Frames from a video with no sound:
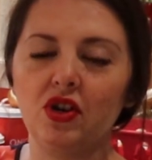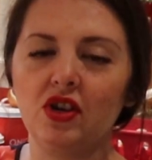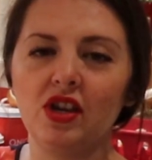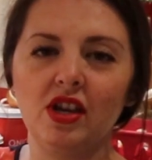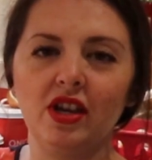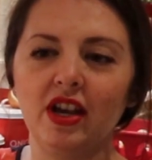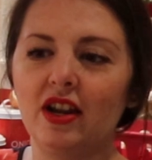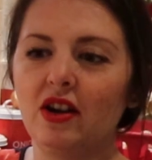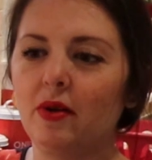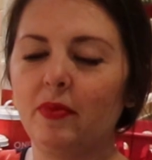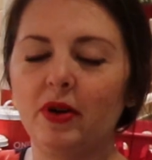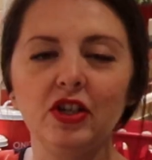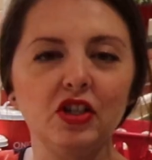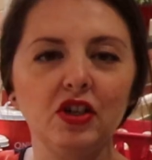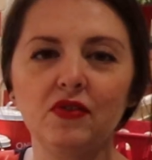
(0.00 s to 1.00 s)
You can get a
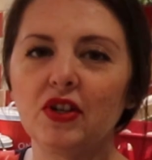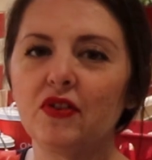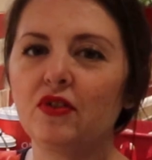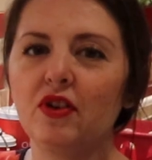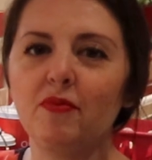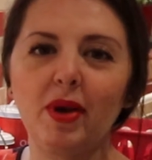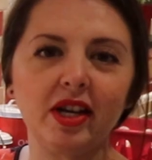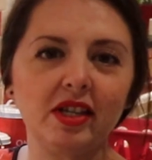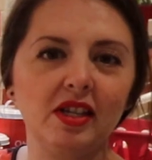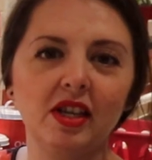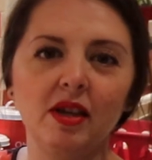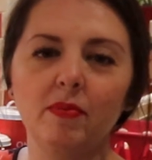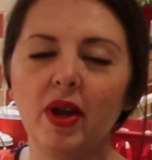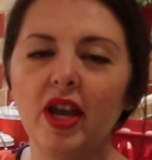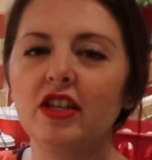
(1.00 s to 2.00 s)
bunch of different
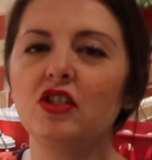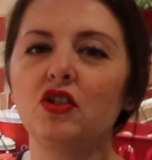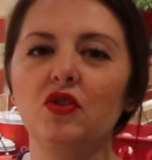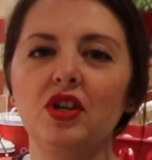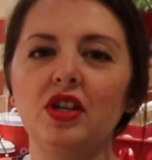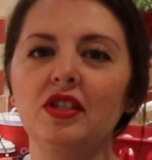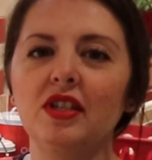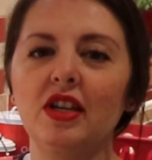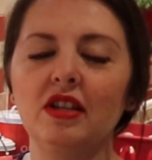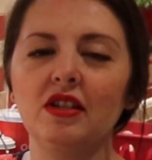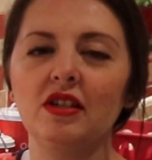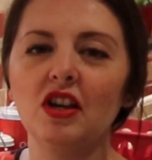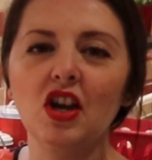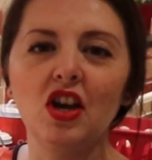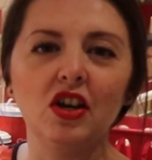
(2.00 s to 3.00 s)
Mexican pastries
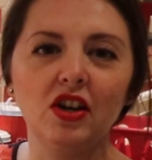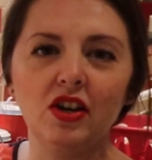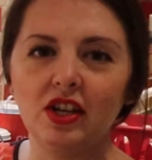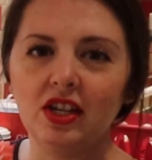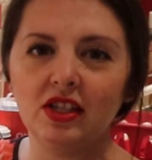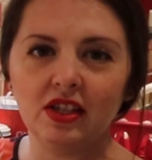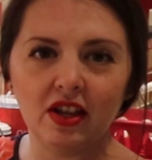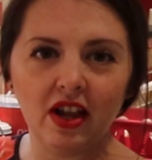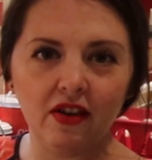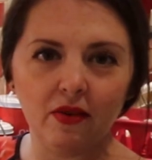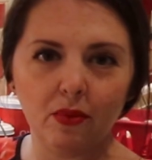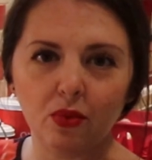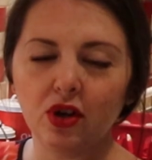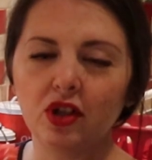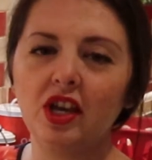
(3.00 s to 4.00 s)
and goodies
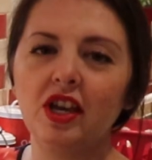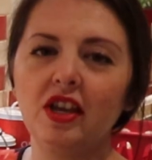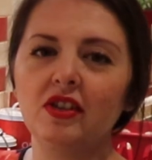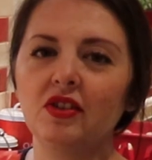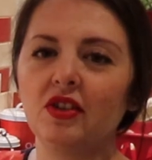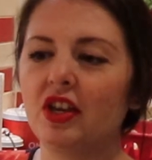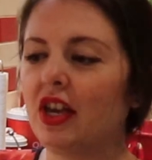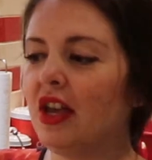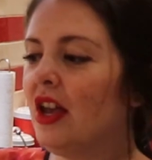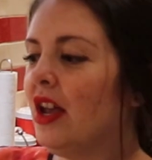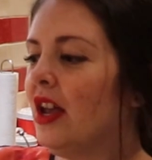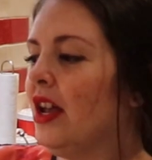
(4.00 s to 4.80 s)
really easily.